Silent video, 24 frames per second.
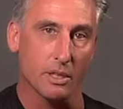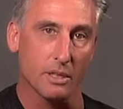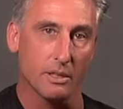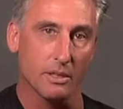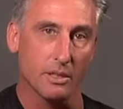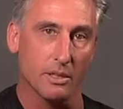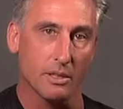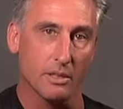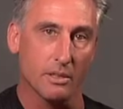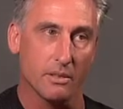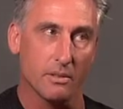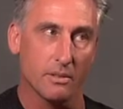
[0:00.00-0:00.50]
like
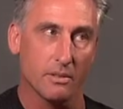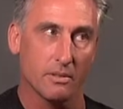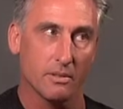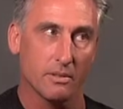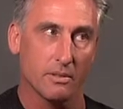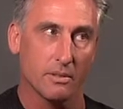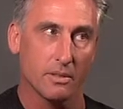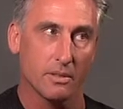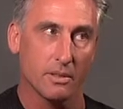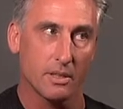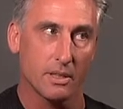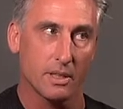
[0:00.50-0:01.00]
that,
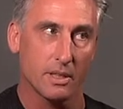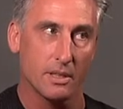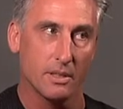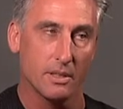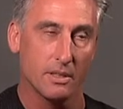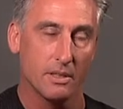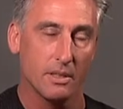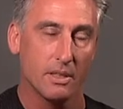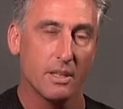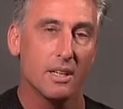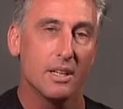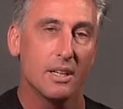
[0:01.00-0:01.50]
okay?
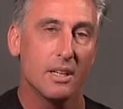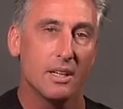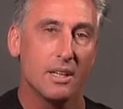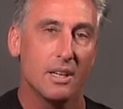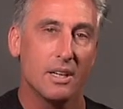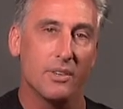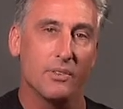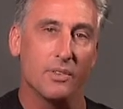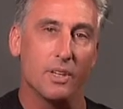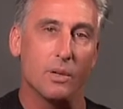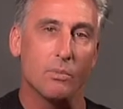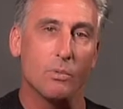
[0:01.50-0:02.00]

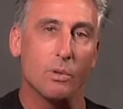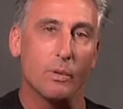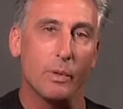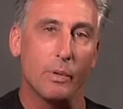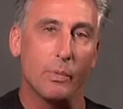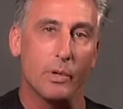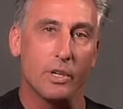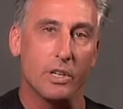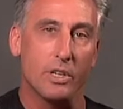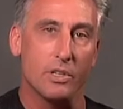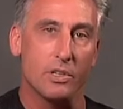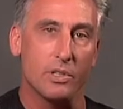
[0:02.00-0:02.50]
Then what we
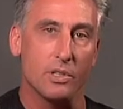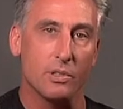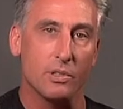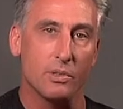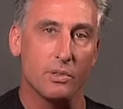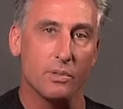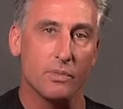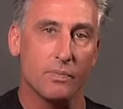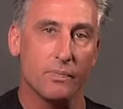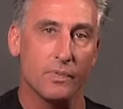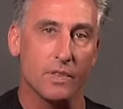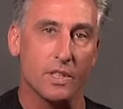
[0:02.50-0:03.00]
want to
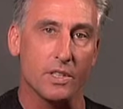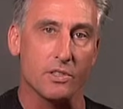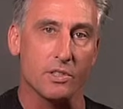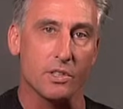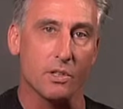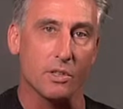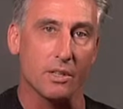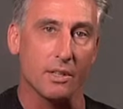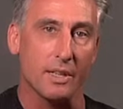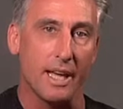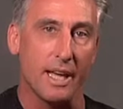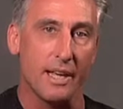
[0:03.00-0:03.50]
do is
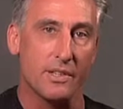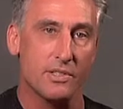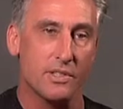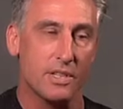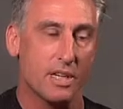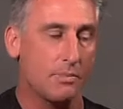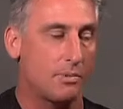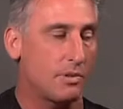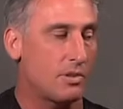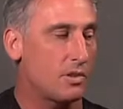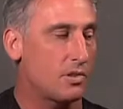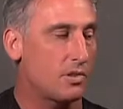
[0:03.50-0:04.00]
go the last
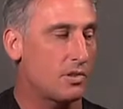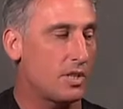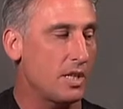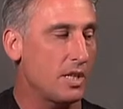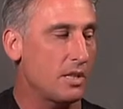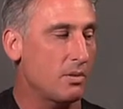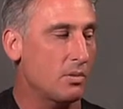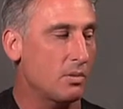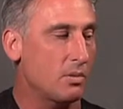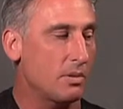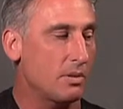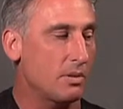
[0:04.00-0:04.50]
time to the
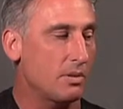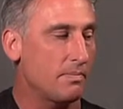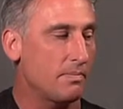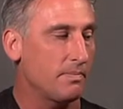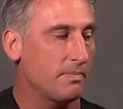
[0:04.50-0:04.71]
C chord.